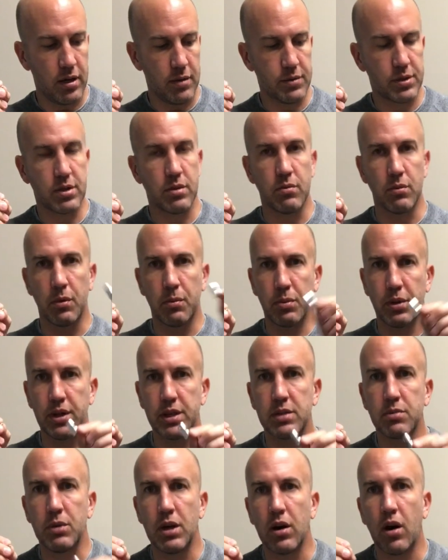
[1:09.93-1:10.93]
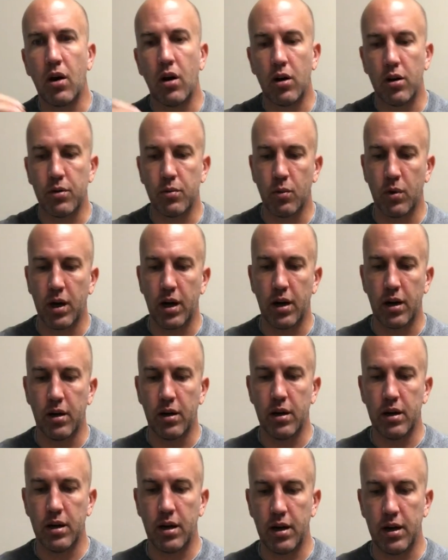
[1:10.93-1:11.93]
some replacement
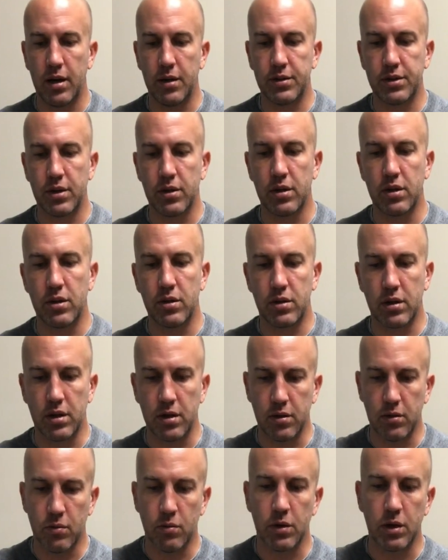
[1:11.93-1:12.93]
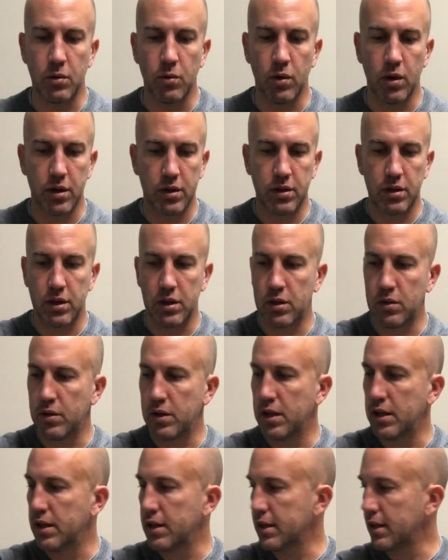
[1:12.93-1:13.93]
hardware so that you can rework the
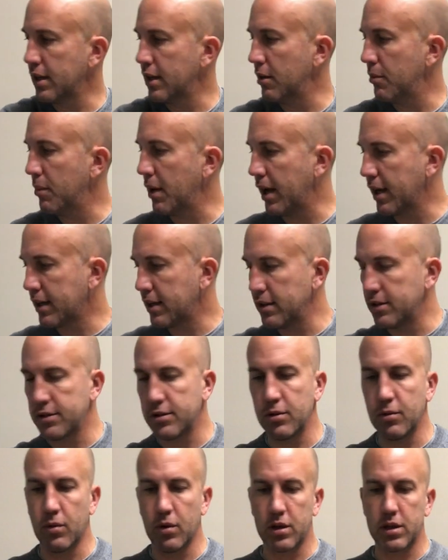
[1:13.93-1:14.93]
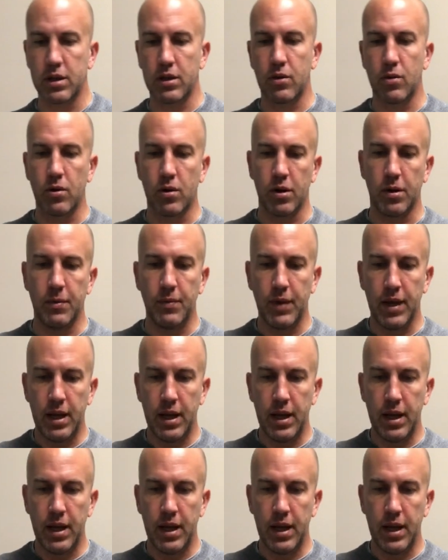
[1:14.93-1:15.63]
unit and get it back into working order.